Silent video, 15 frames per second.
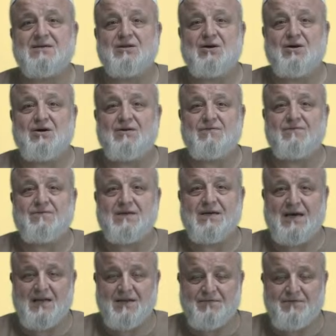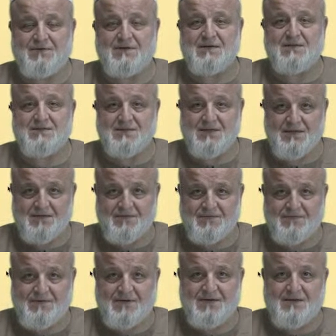of the elephant
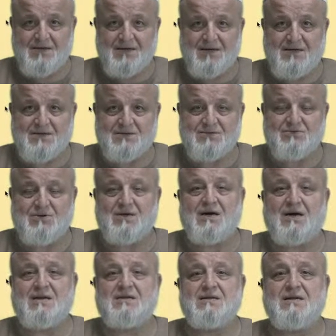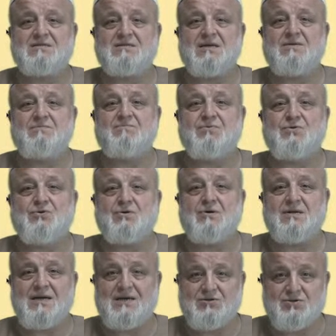itself is regarded as impure,
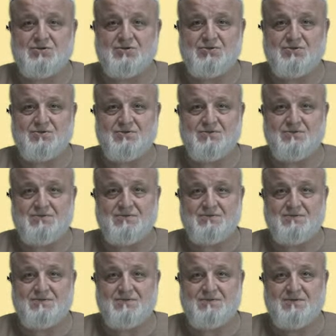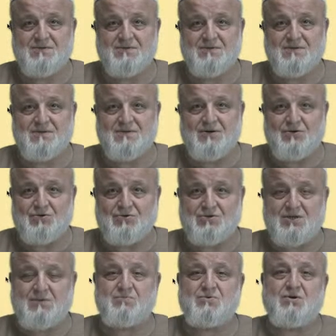najis. Or you
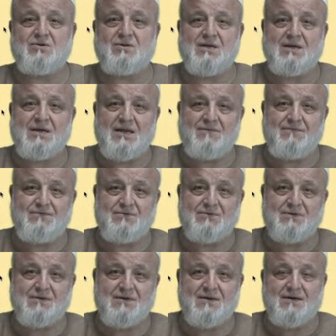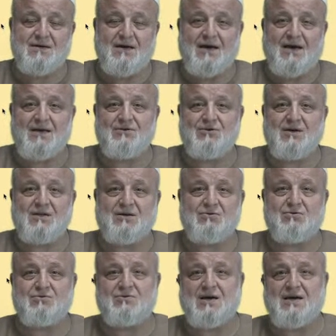jumped on the elephant and you had a
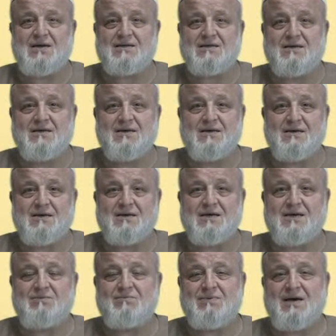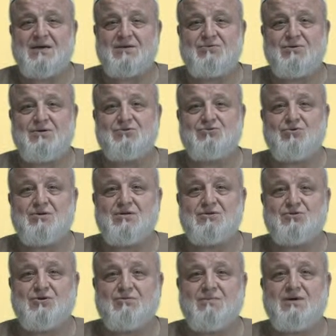good ride and came back, you enjoyed it
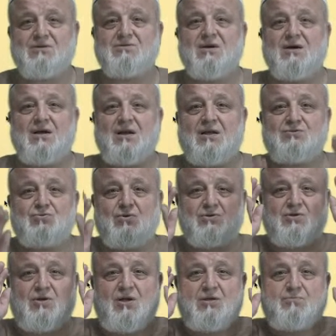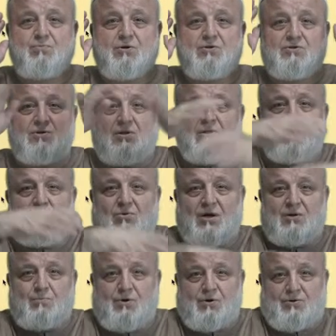so much, let's do salat, brothers, Allahu
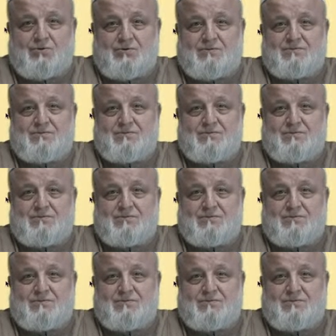Akbar.